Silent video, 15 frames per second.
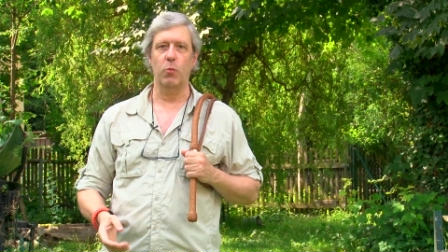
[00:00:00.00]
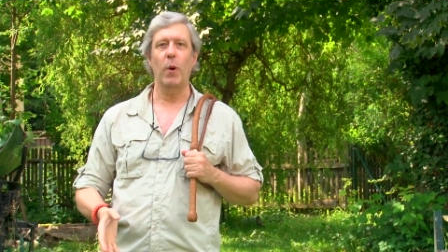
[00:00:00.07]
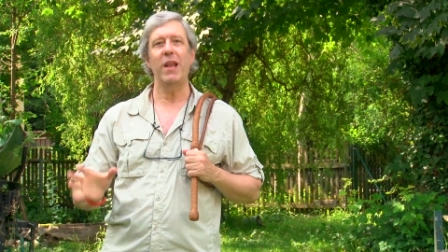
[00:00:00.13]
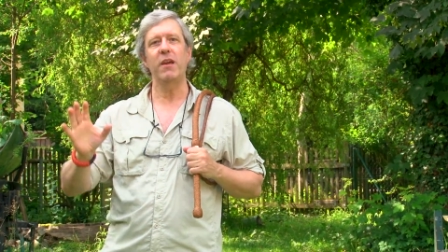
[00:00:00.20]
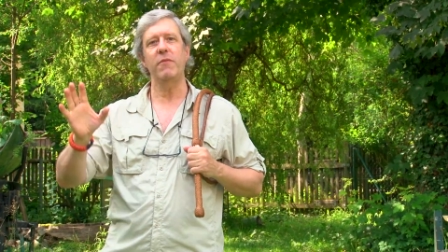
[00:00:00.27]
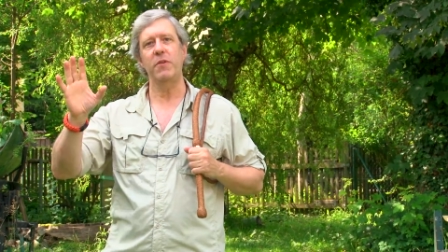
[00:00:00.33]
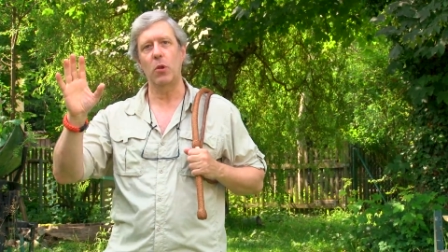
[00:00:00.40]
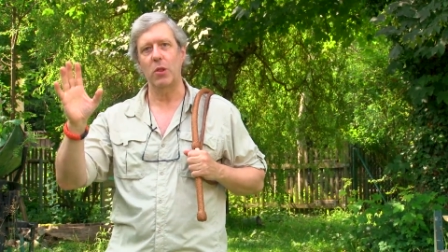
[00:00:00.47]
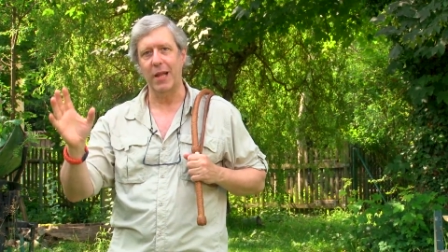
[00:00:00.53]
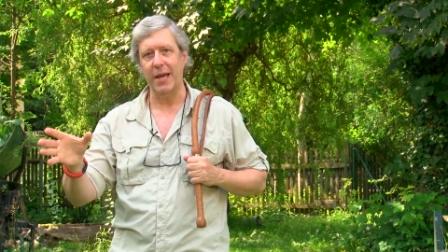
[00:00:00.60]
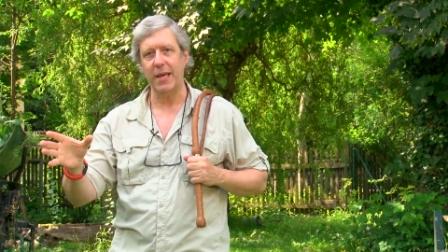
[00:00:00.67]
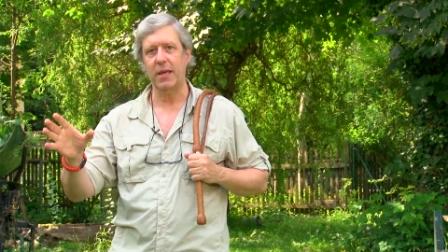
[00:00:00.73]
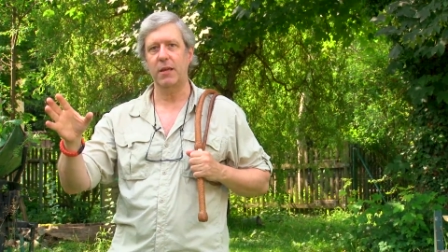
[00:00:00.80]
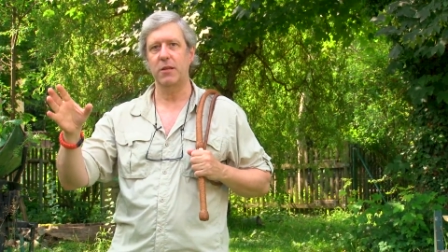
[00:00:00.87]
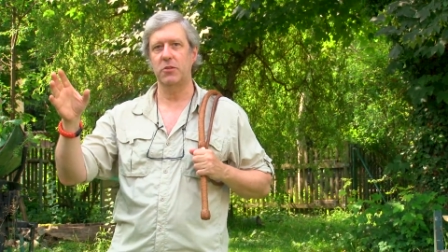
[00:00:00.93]
Well, if you
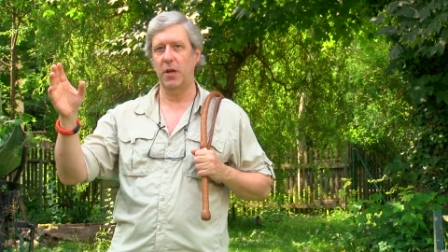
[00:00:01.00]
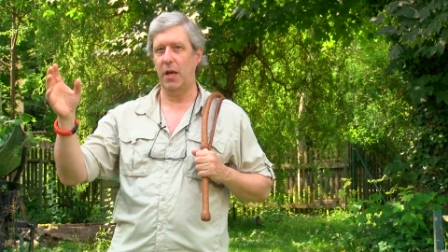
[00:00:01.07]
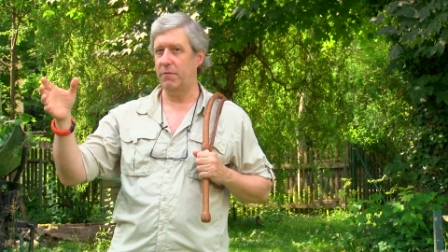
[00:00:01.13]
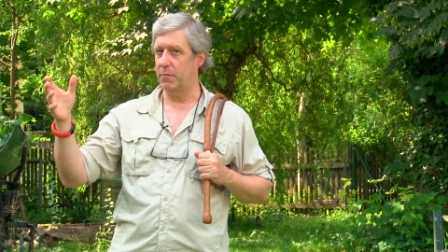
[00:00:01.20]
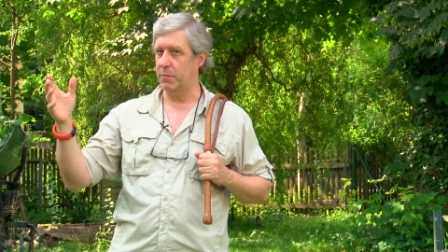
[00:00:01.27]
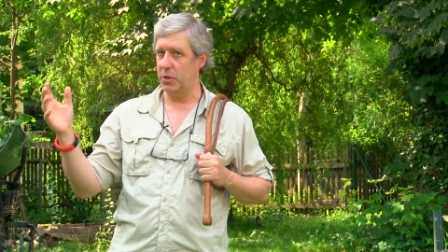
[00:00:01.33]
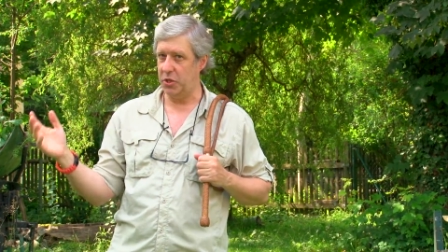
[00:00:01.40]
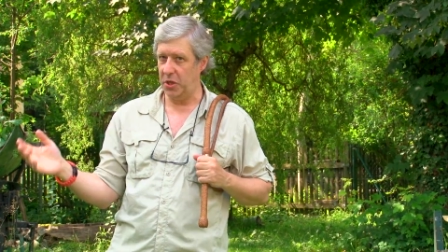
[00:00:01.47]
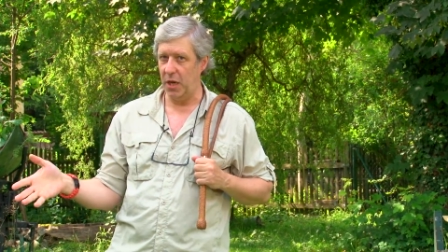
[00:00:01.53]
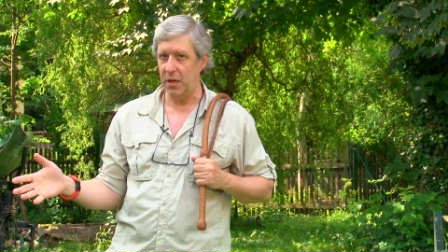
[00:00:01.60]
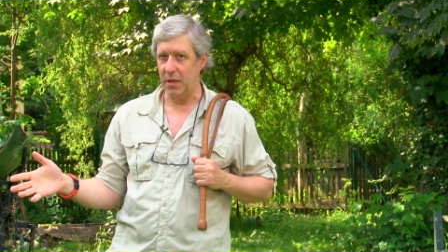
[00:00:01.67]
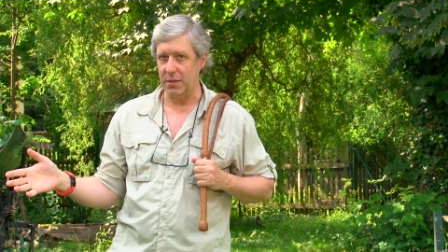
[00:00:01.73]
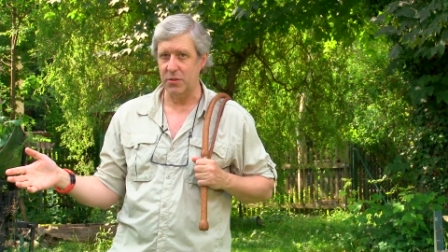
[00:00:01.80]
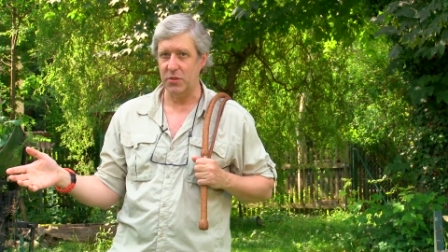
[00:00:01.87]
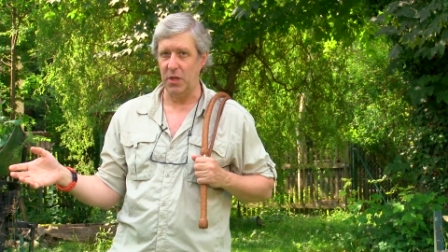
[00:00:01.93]
like to have a machine
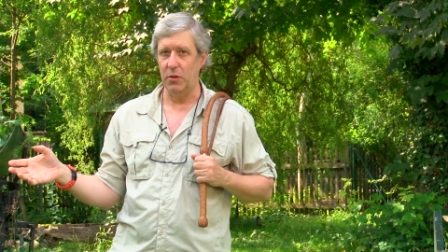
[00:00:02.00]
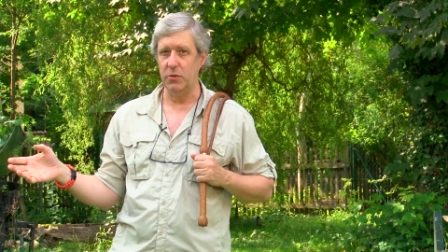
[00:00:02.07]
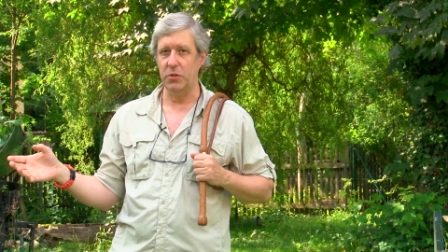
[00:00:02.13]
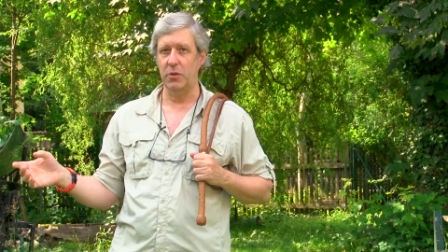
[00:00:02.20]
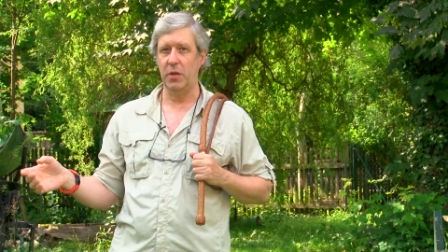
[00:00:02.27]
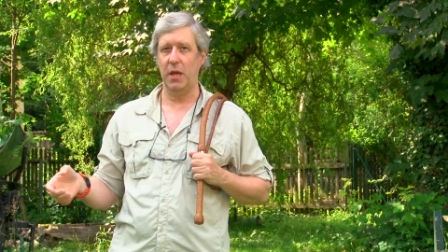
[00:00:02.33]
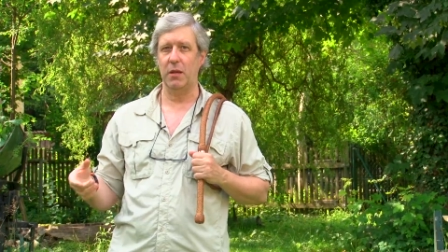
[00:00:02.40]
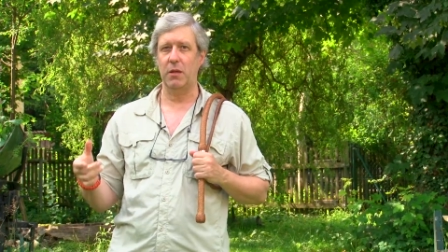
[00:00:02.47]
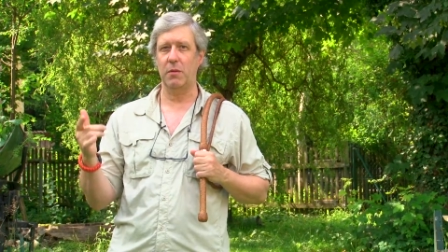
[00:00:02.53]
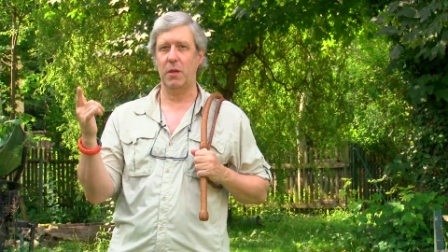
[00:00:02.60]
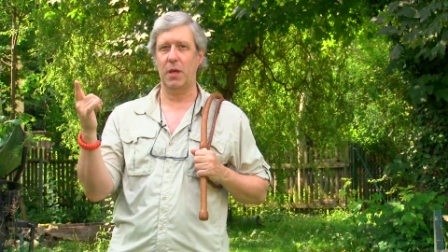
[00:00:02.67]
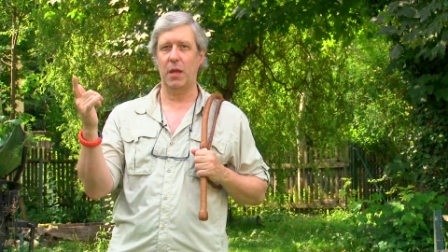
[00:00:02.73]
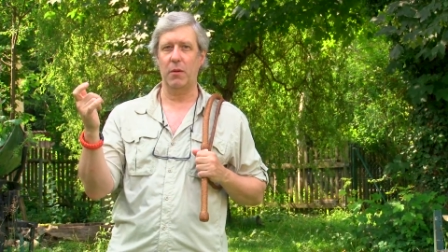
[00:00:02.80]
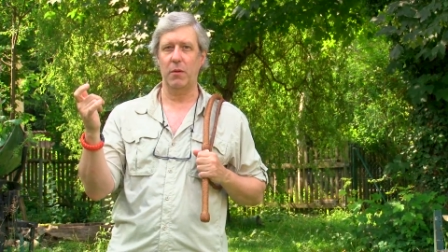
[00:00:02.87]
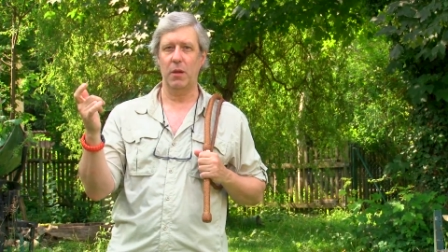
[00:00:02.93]
gun sound, you can
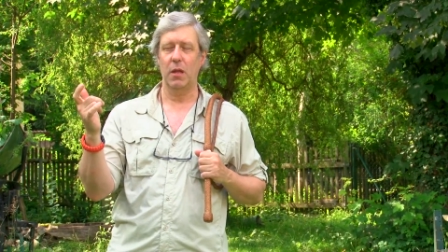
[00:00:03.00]
get,